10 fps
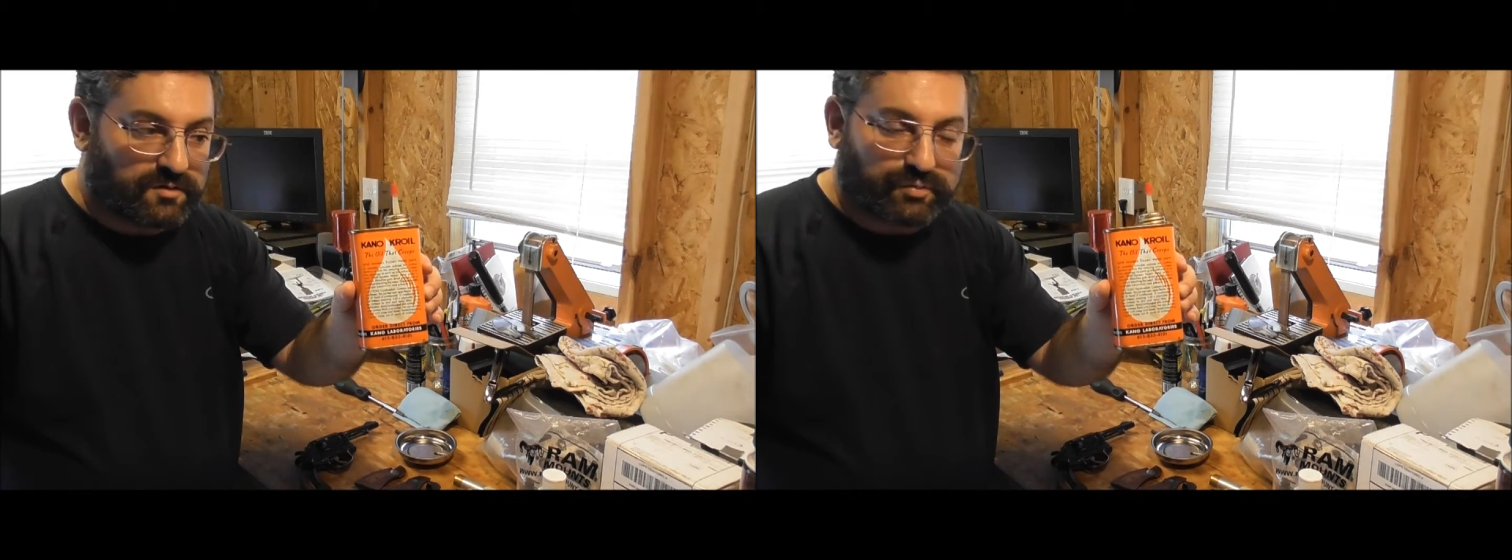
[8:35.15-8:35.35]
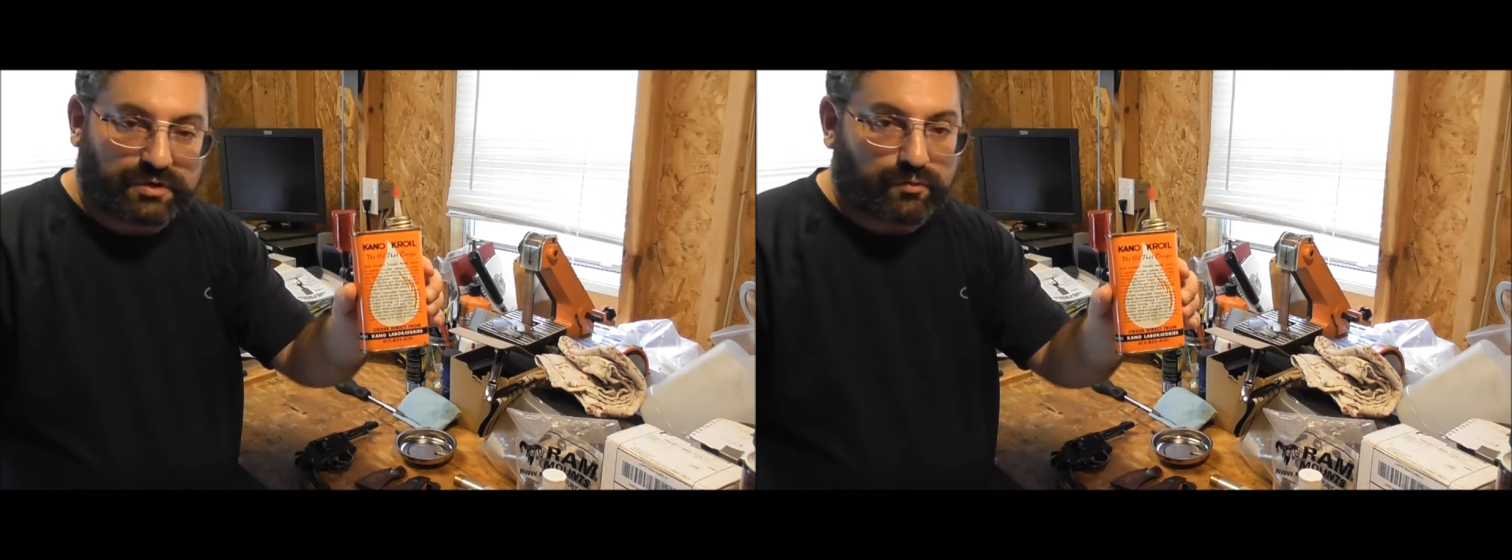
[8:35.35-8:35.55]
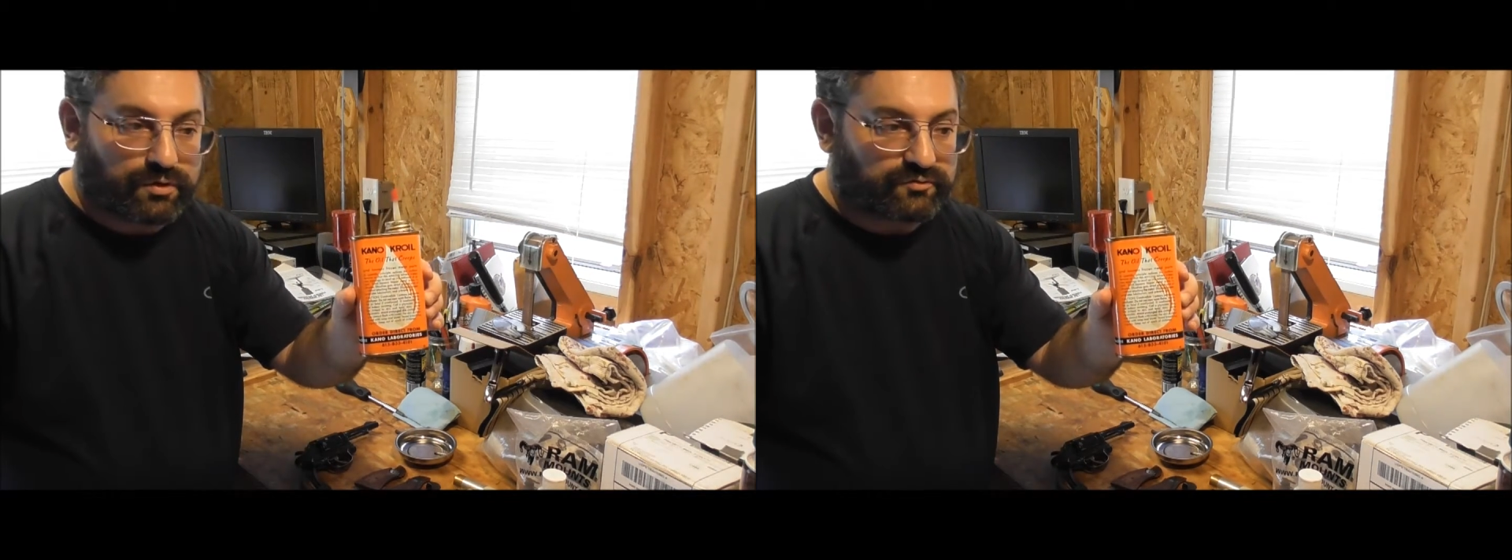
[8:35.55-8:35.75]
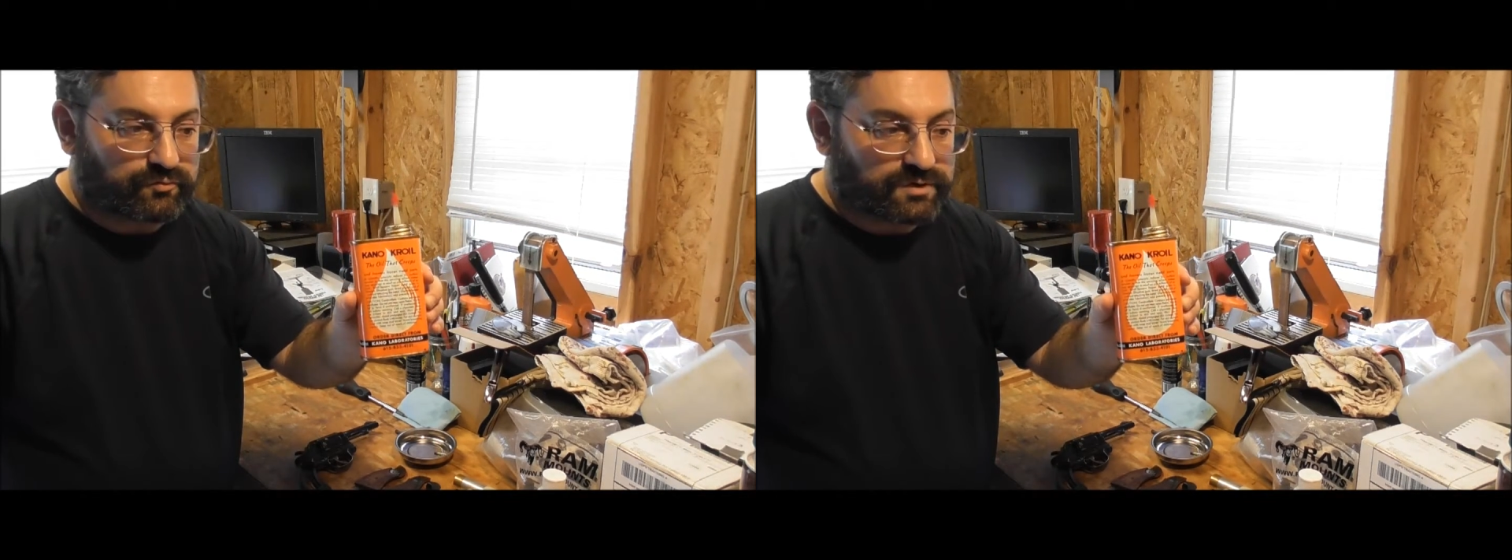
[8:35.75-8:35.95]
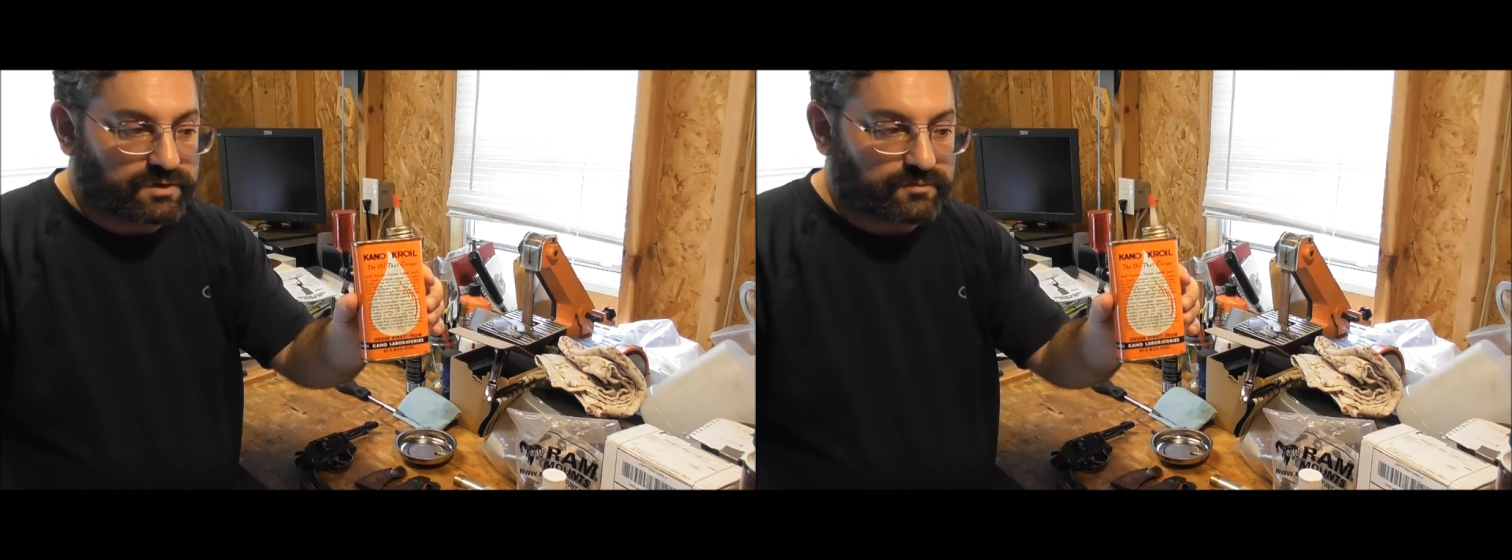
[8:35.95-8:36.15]
but it works
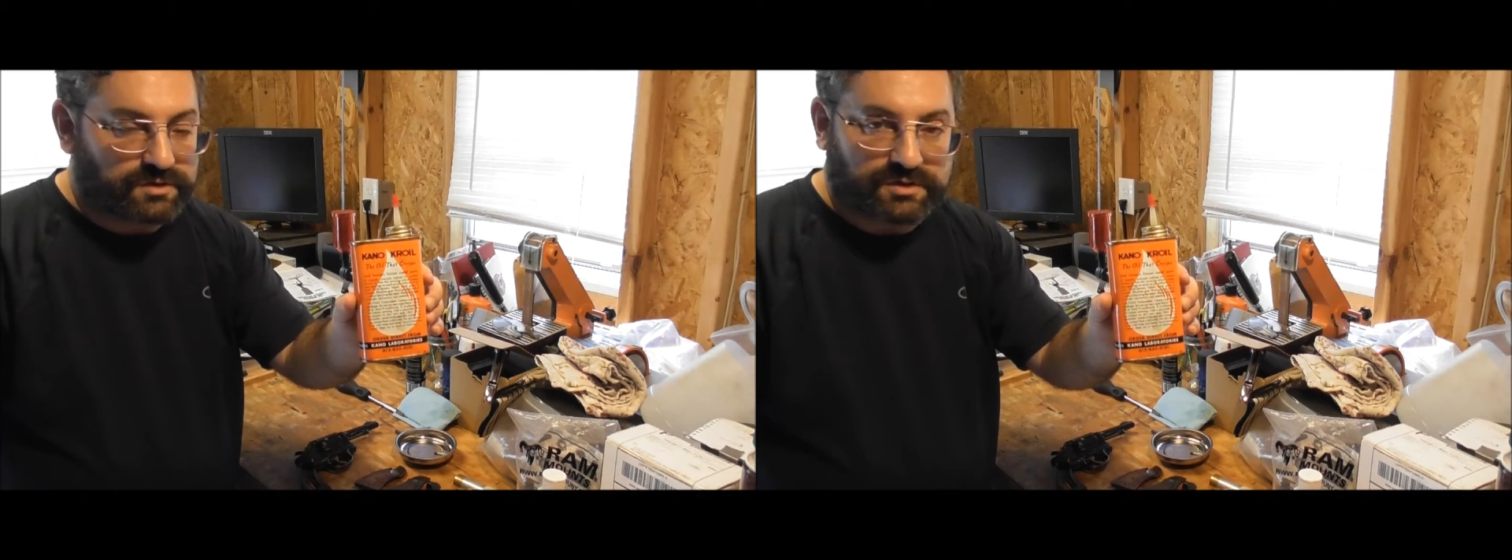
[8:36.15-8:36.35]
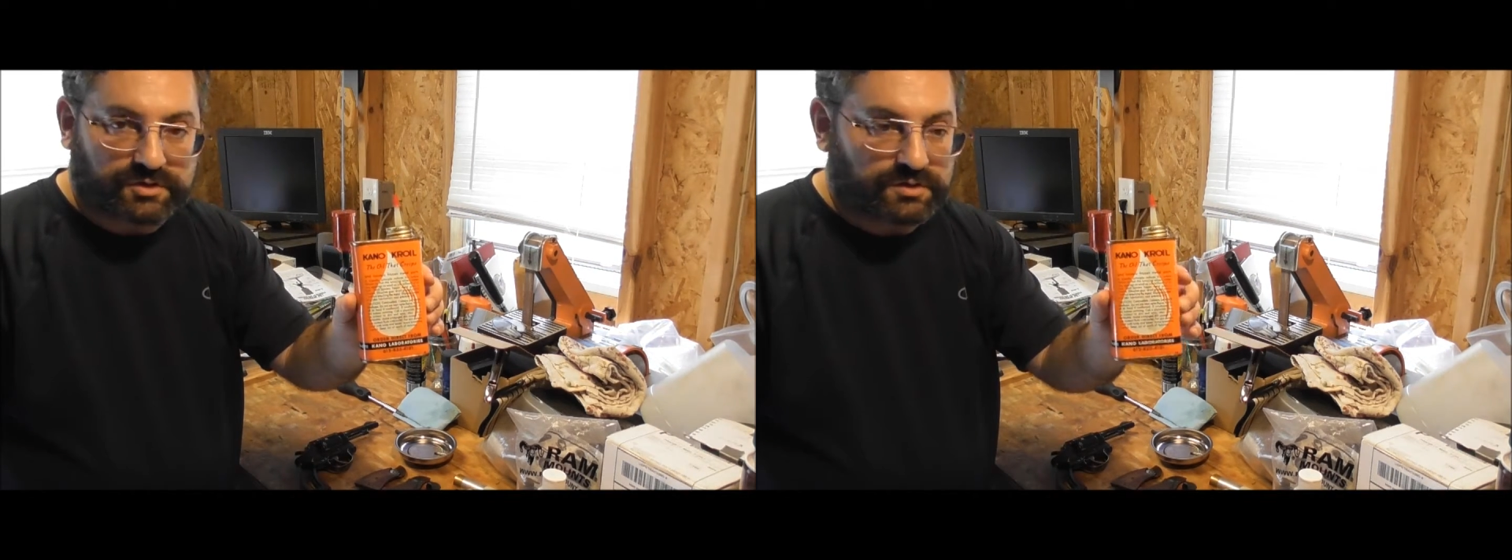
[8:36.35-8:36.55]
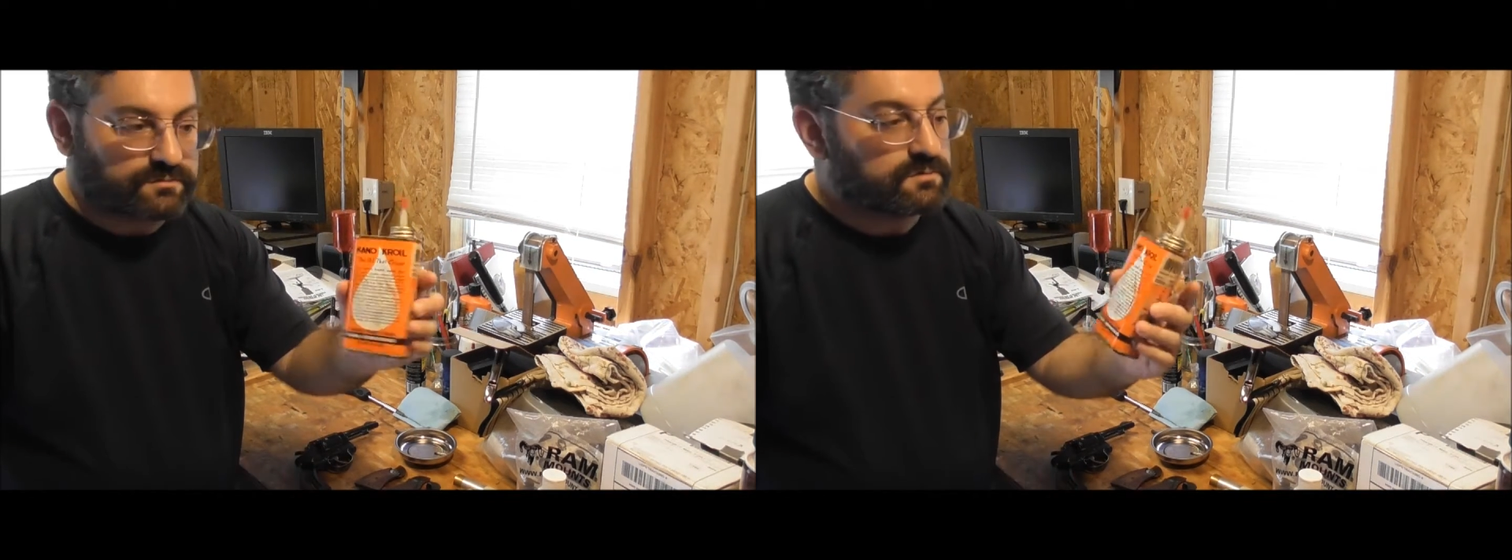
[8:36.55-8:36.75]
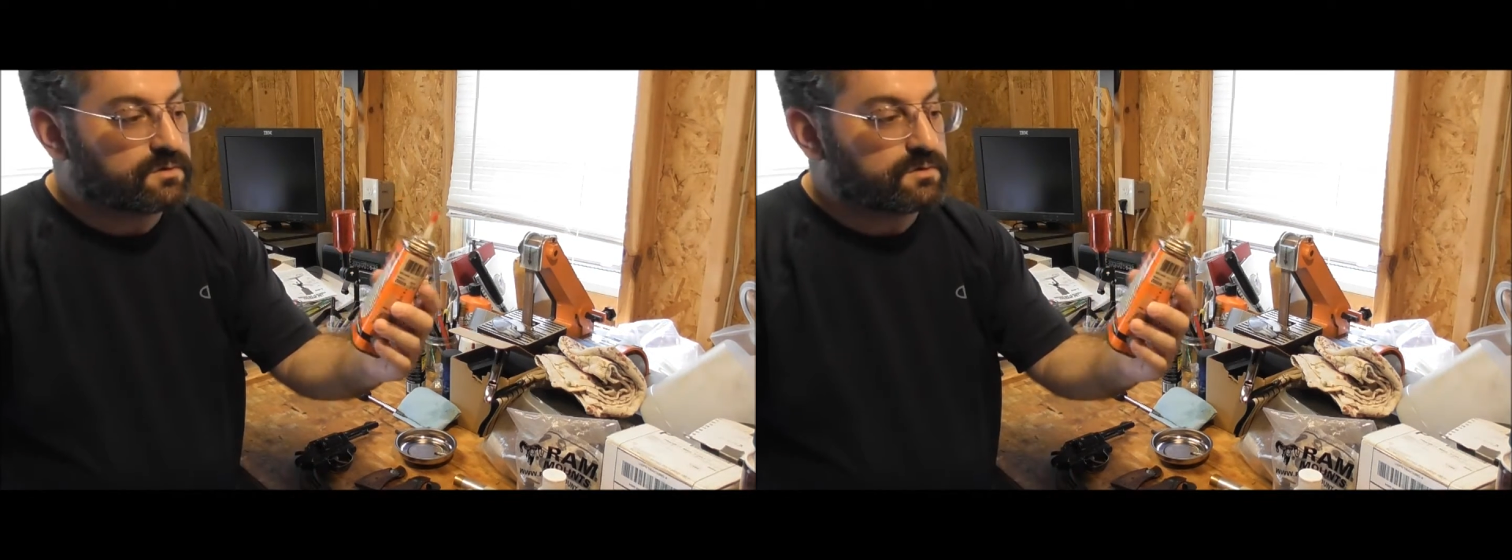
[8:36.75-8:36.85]
really, really good.